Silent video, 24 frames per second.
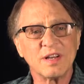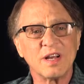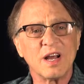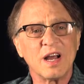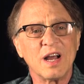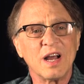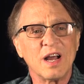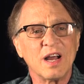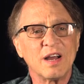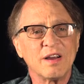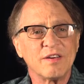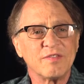
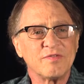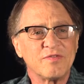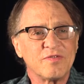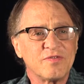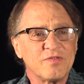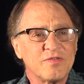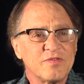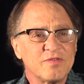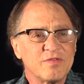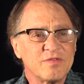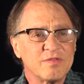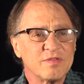
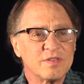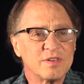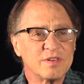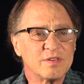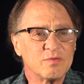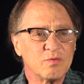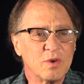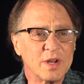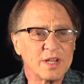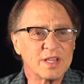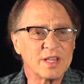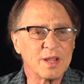I've
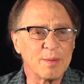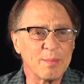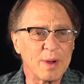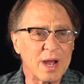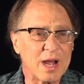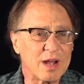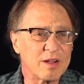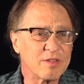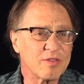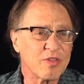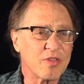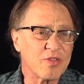written about